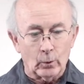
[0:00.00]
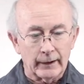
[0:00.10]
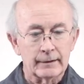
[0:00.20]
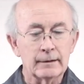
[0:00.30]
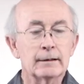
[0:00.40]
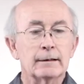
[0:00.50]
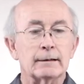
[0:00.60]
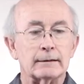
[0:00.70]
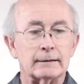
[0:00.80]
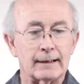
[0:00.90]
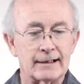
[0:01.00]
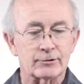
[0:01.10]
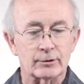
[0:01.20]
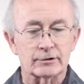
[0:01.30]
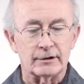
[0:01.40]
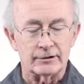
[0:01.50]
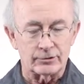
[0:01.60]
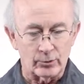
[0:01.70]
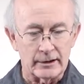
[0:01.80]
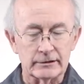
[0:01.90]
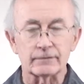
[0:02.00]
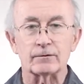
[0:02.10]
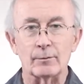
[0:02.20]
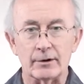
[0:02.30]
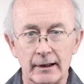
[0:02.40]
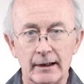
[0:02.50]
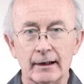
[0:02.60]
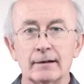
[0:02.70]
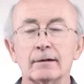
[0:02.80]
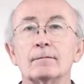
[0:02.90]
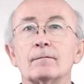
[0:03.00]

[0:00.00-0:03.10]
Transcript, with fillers: When Lazarus is raised from the dead,